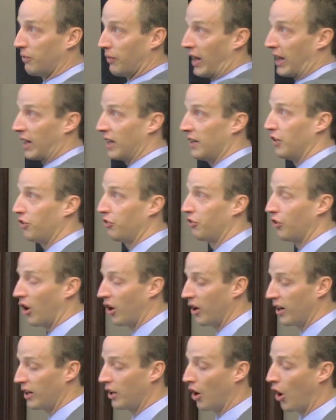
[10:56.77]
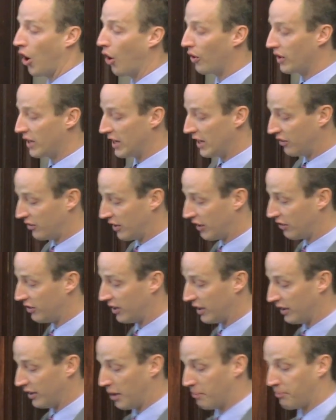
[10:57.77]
like in this drawing, already existed.